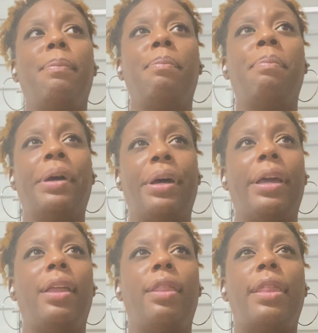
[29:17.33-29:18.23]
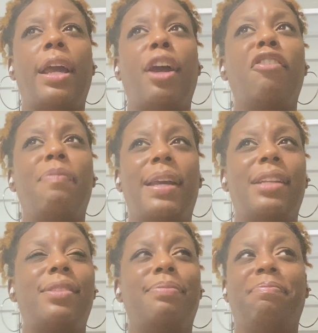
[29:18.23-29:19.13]
but there have
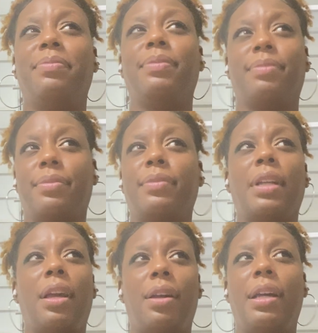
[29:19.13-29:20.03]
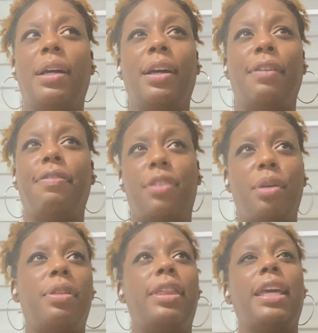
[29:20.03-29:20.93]
been a
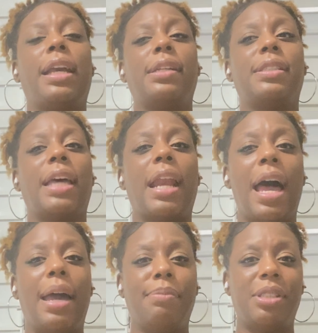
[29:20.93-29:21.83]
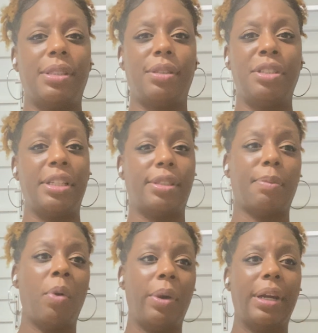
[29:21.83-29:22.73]
few things that I'm just
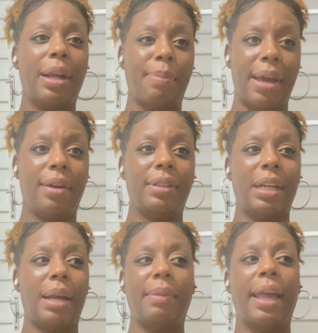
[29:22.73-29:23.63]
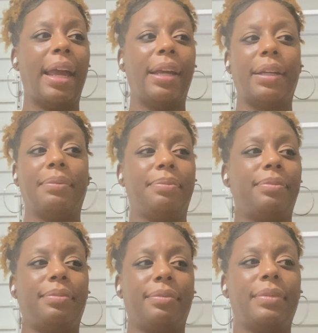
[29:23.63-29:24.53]
disappointed about. That I'm like,
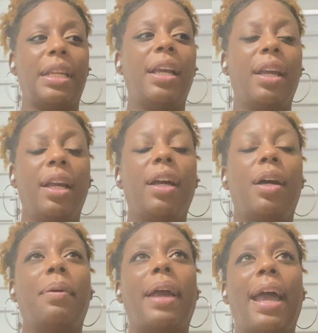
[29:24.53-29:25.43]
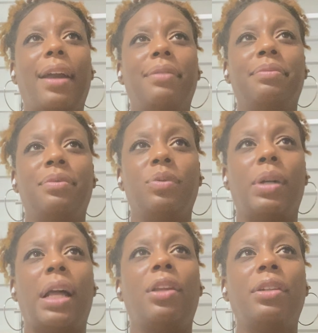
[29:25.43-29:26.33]
okay,
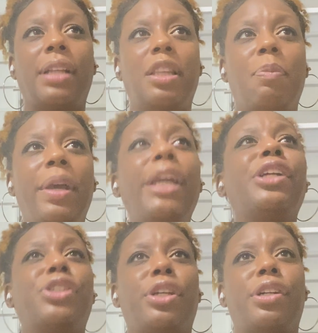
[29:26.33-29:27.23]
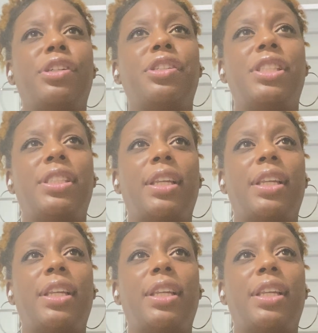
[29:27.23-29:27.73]
when I looked at the pictures,